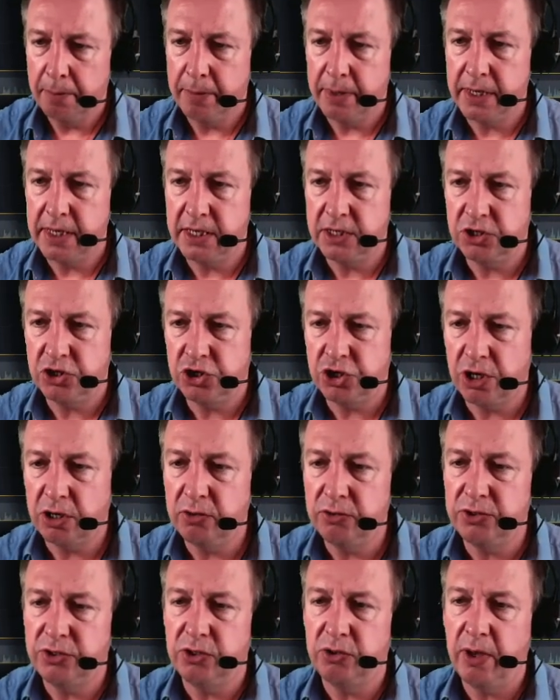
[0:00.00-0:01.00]
But it
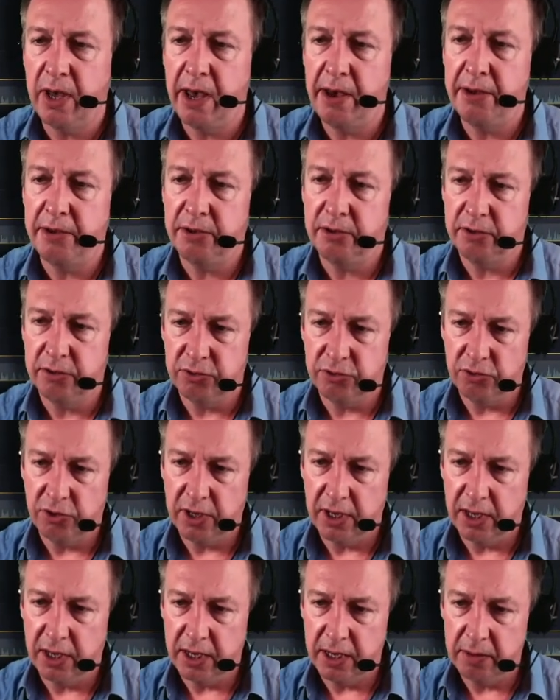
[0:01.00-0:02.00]
shows you how you can
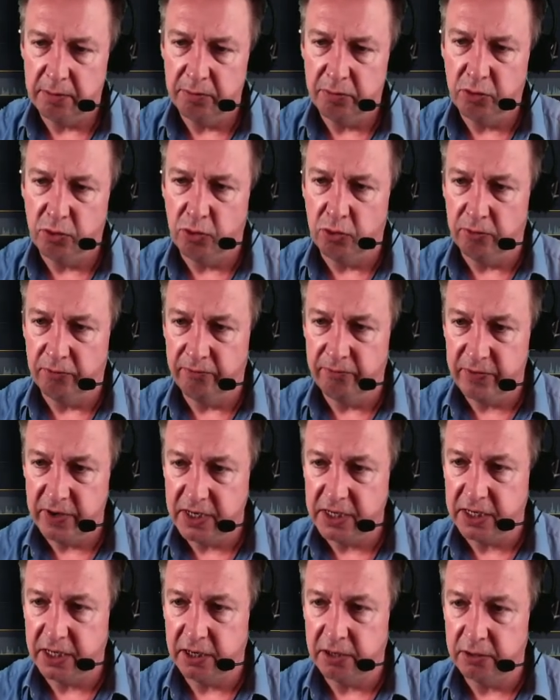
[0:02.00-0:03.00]
import
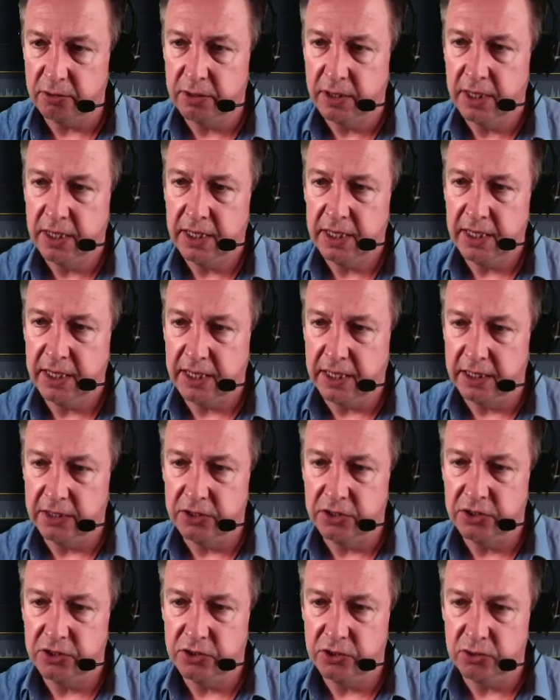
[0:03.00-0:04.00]
video
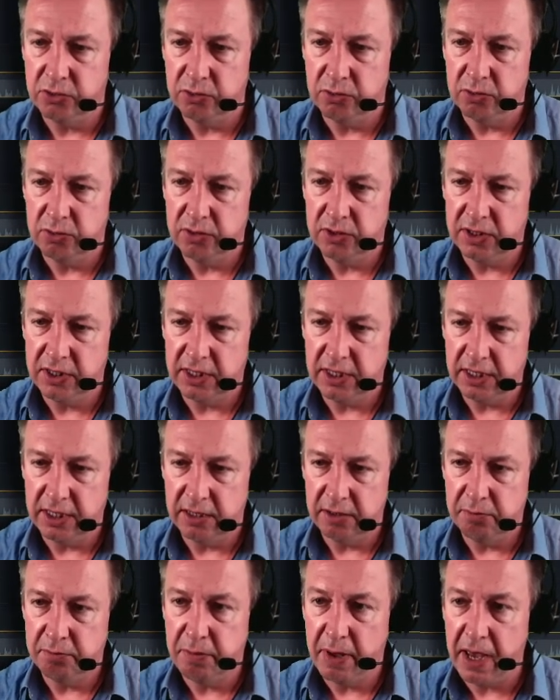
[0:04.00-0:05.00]
into
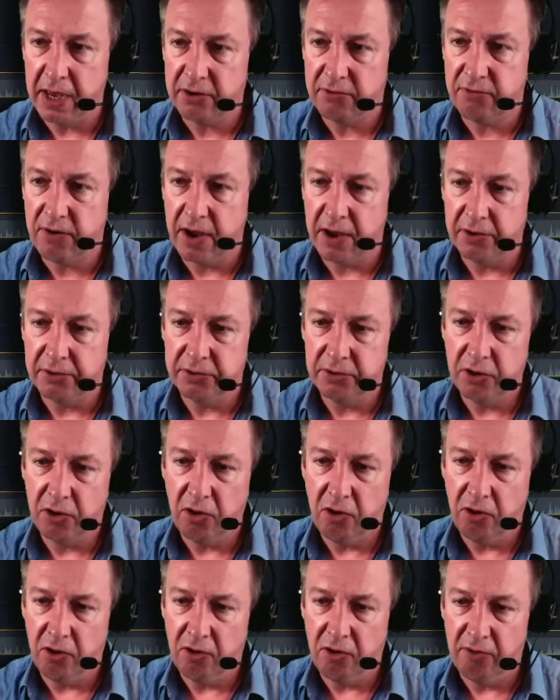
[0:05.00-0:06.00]
the background
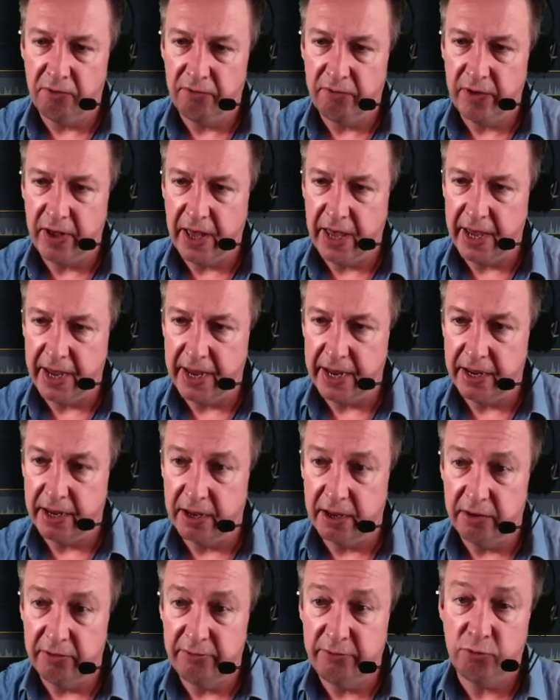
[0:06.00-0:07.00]
of
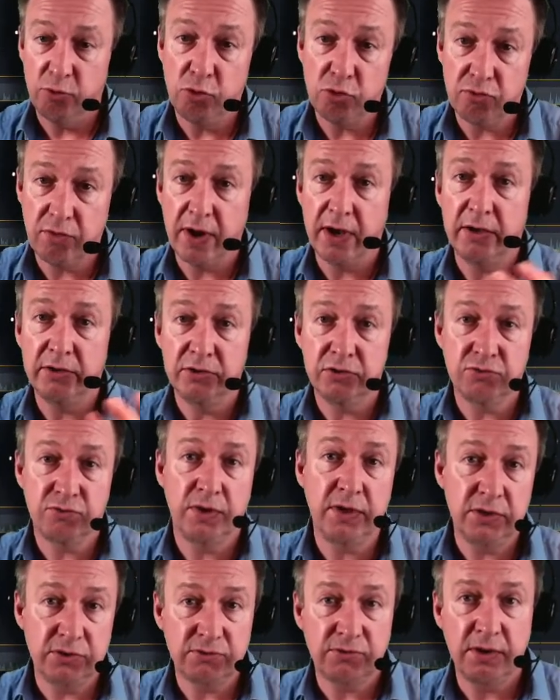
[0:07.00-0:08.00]
a foreground
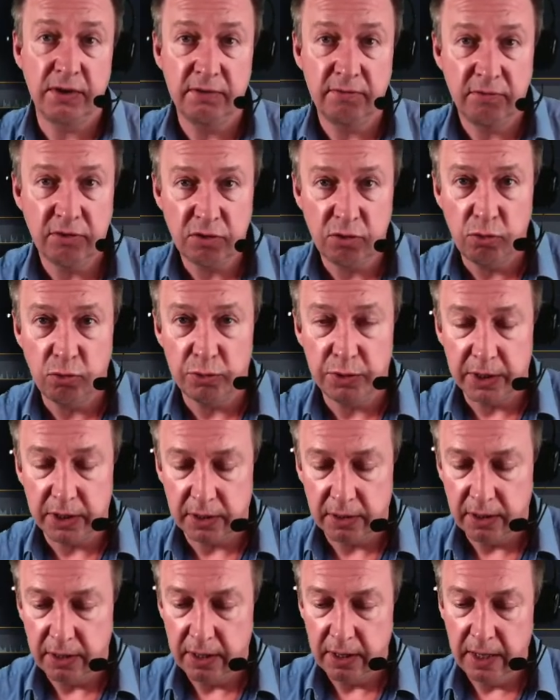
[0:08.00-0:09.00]
green screen recording.